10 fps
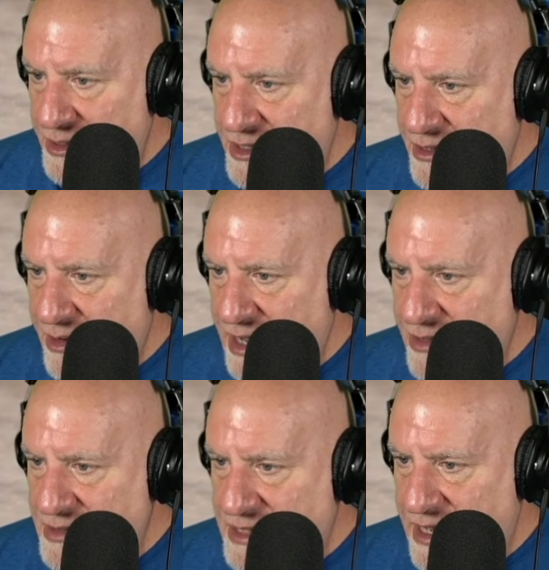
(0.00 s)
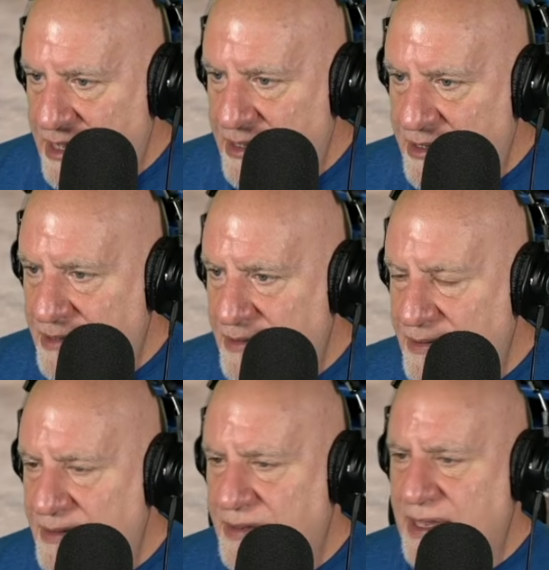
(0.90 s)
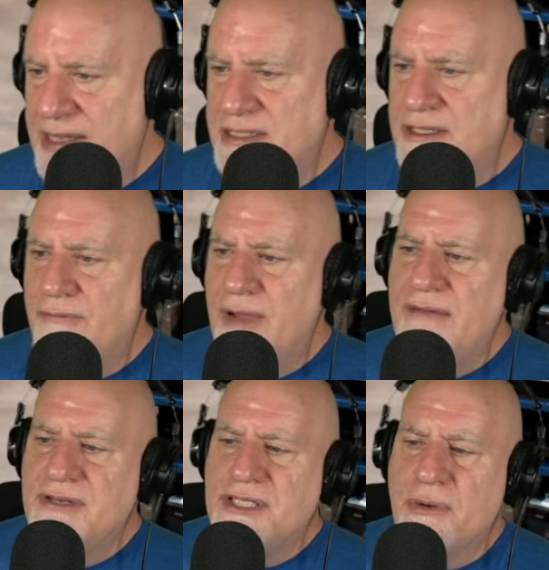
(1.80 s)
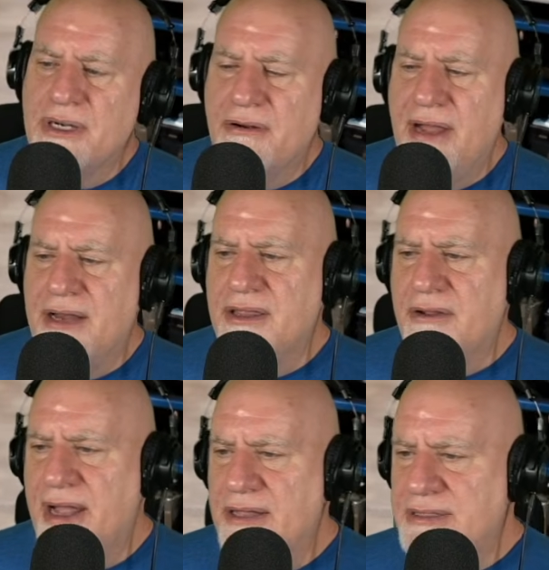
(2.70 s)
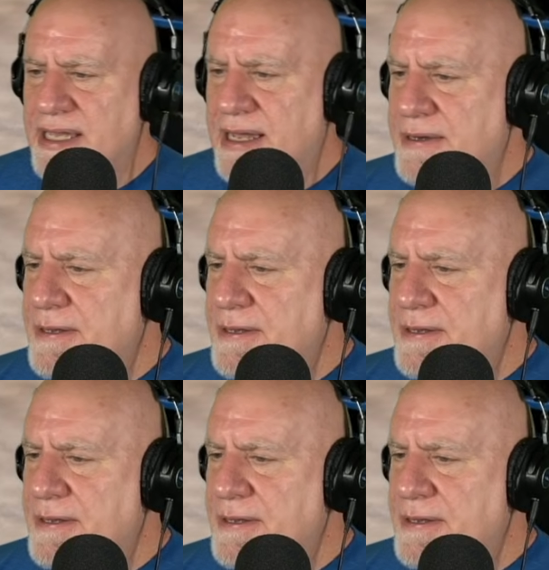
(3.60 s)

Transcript: the ground side. Okay, so if we have a short to ground on the ground side,